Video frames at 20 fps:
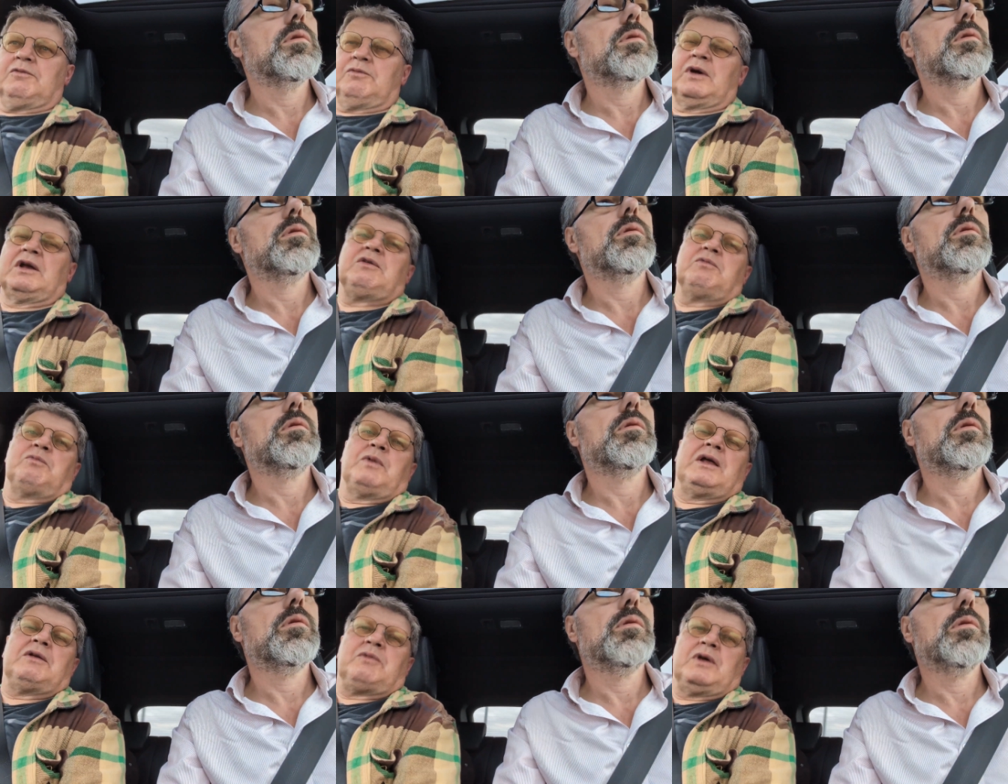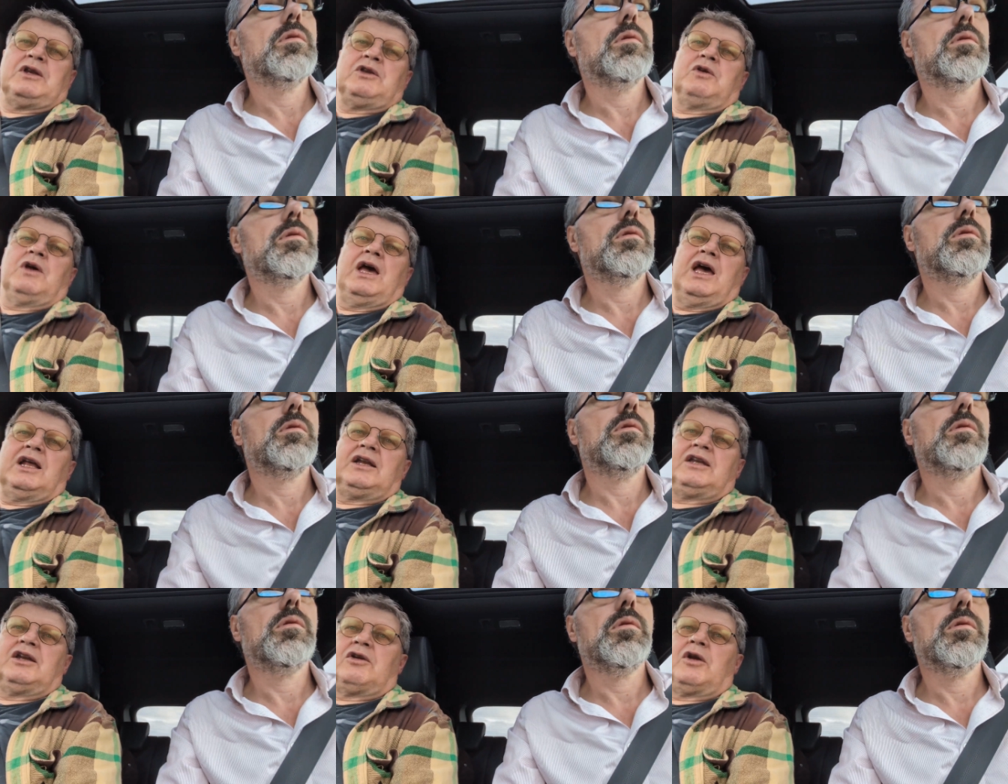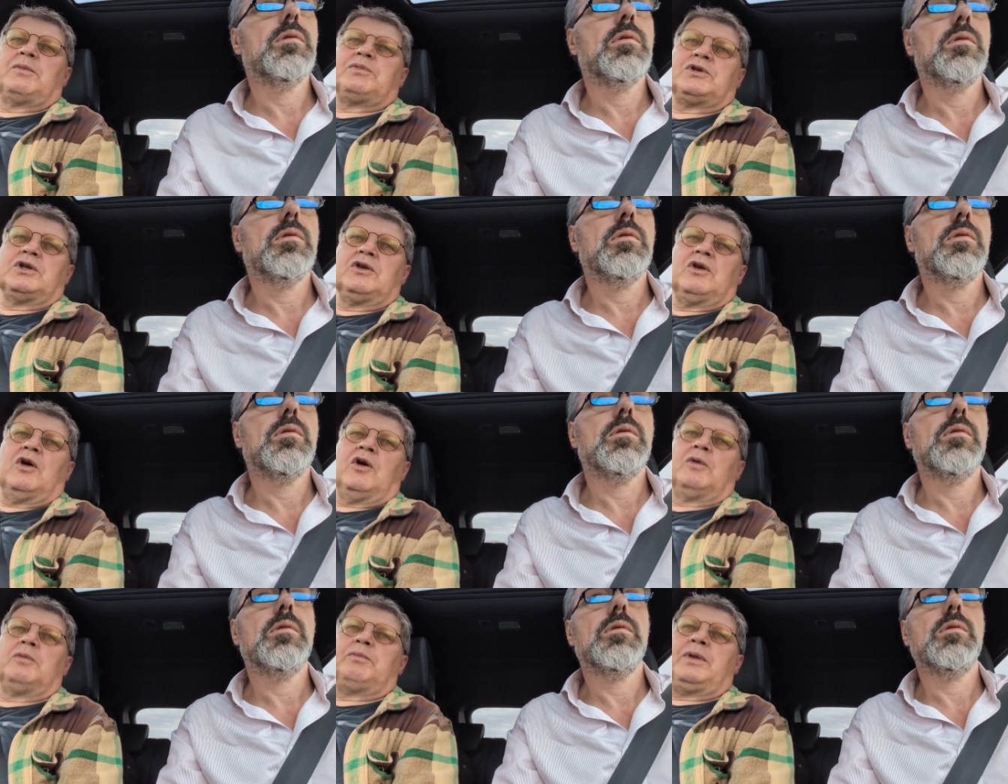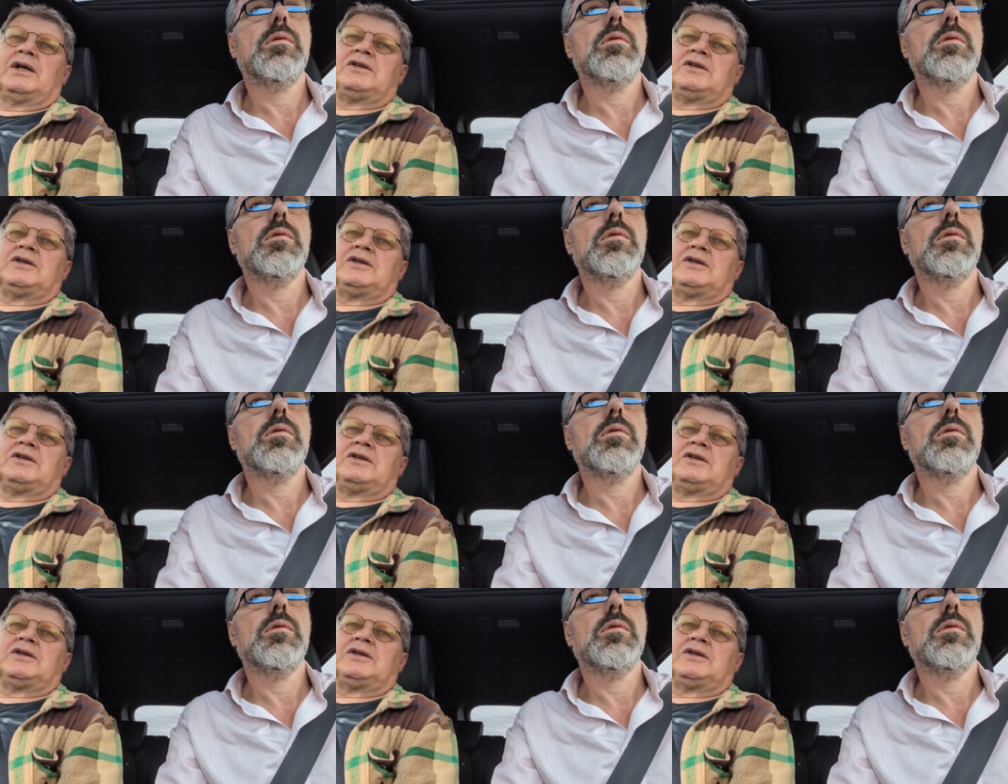where, when you had eruption on